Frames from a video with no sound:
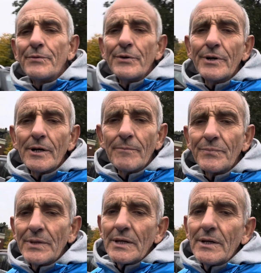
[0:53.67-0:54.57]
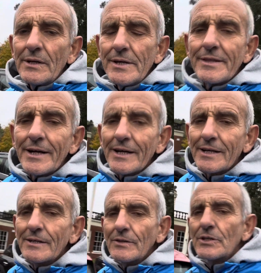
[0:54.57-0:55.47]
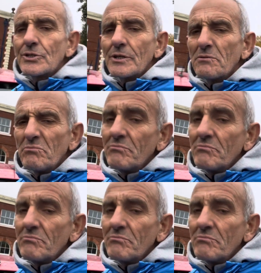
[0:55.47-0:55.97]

your entire condition,